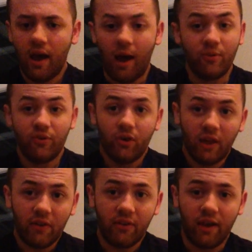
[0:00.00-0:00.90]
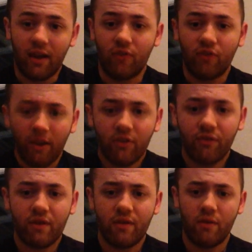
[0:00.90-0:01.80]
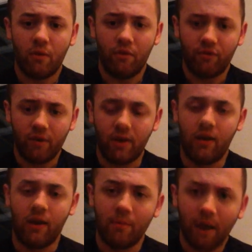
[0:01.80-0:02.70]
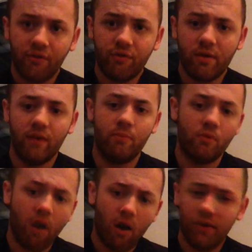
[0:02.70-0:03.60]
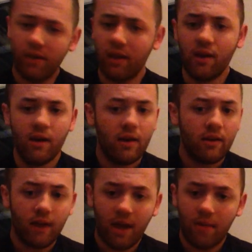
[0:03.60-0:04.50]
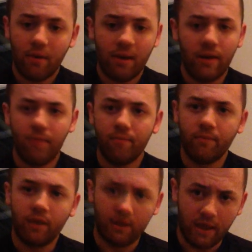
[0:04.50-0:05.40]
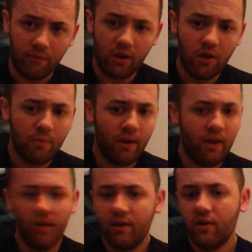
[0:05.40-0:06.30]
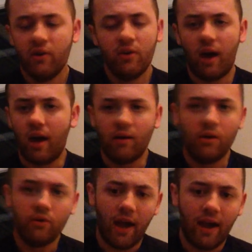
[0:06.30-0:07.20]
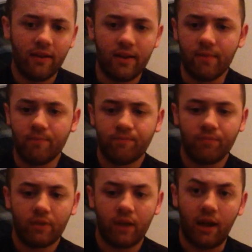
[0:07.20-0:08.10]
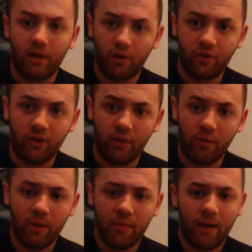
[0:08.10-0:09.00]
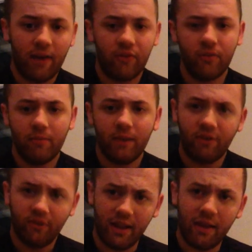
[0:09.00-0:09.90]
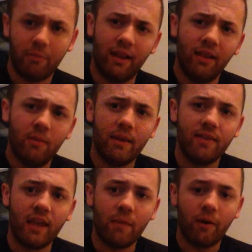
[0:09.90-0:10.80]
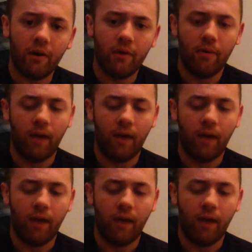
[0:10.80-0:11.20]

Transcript: And we saw that today. Change to 3-3-1-3. Back three of Berardi, KP, and Liam Cooper. Luke Ayling, Alioski wing backs. Matis Klich playing a little bit deeper.